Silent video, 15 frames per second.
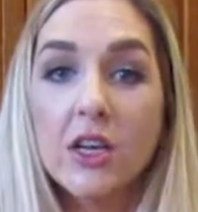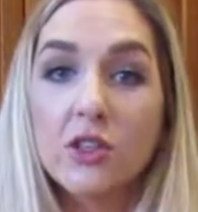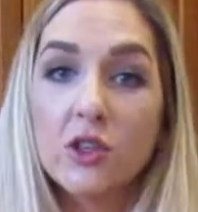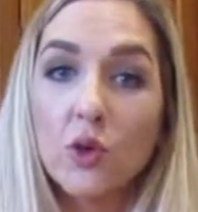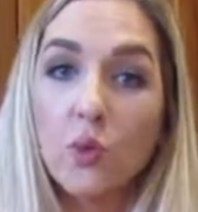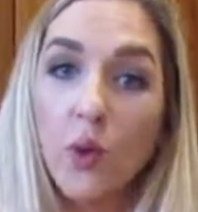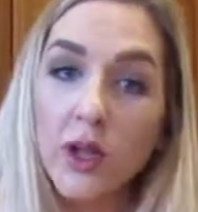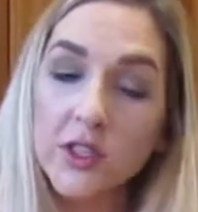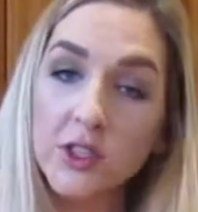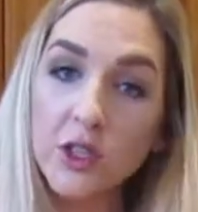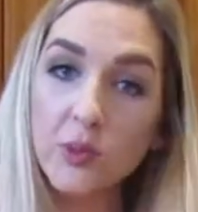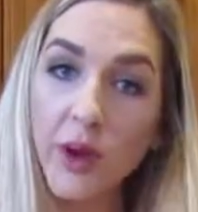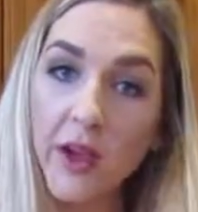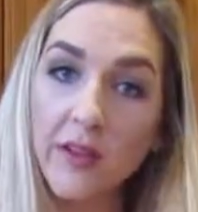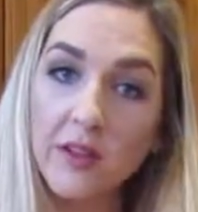So once
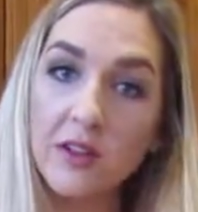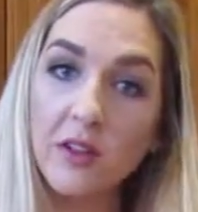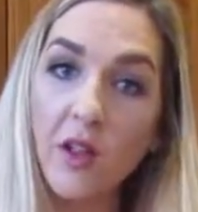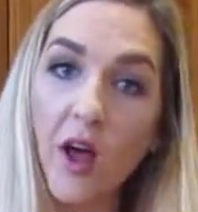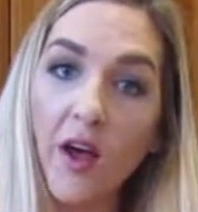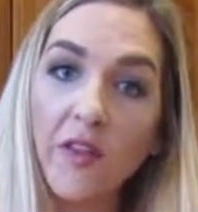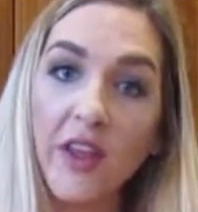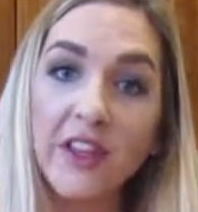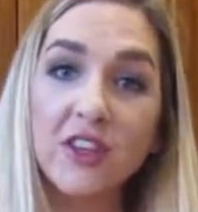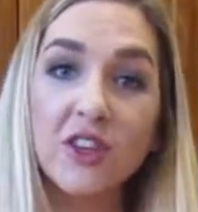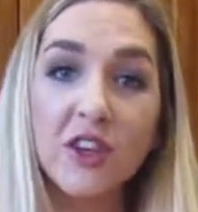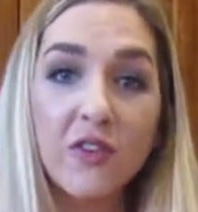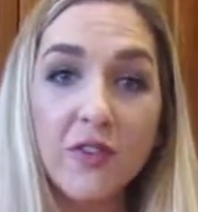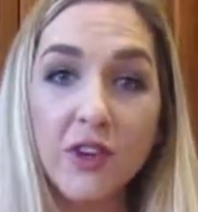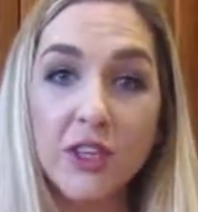you buy this cloth, it's
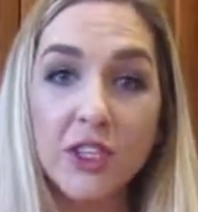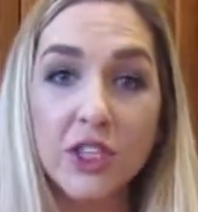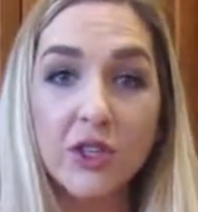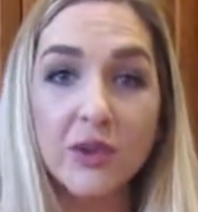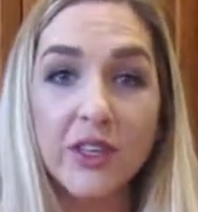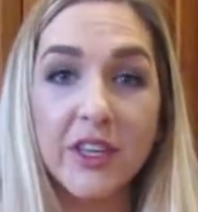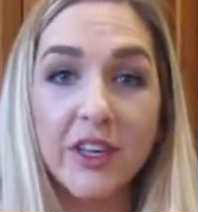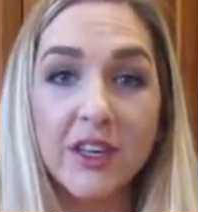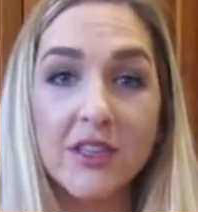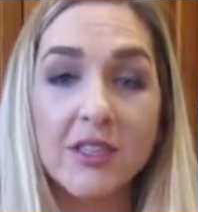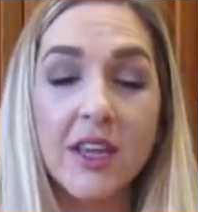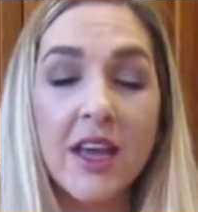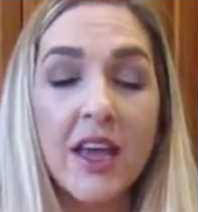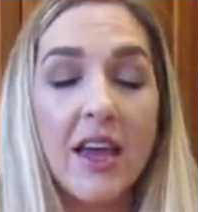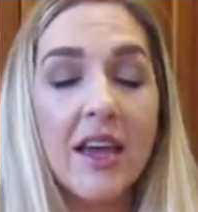good for 2 years.